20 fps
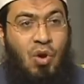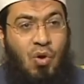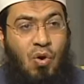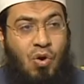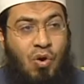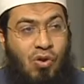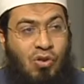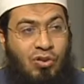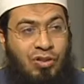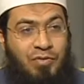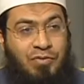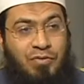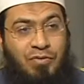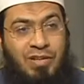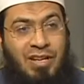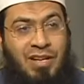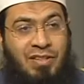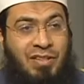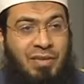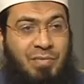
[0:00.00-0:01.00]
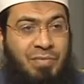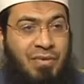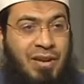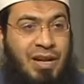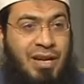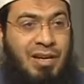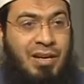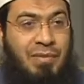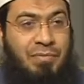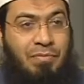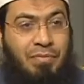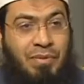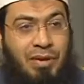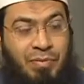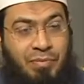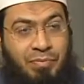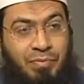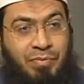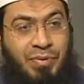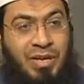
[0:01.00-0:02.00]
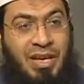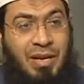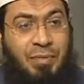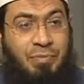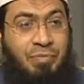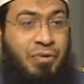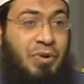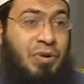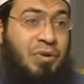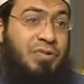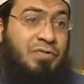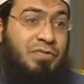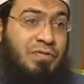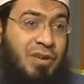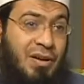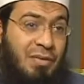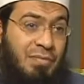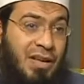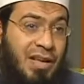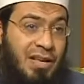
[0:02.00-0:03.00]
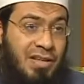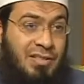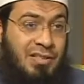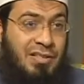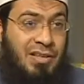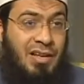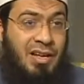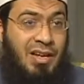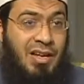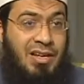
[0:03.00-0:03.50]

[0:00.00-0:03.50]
all the food and the bread being brought from his